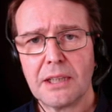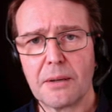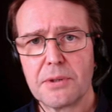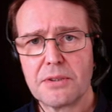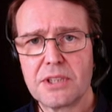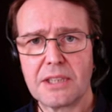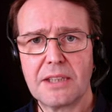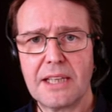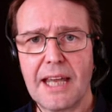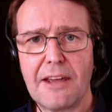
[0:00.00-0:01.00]
I'm using
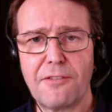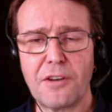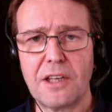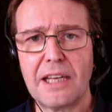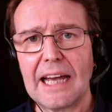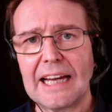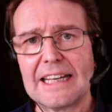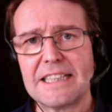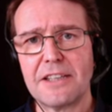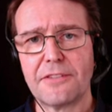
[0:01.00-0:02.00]
the
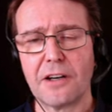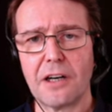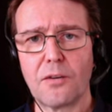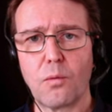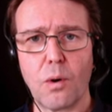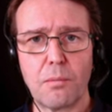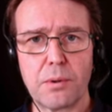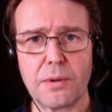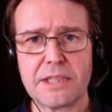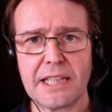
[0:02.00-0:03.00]
FE85
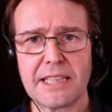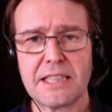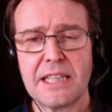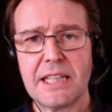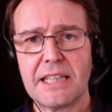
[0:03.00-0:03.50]
1.8.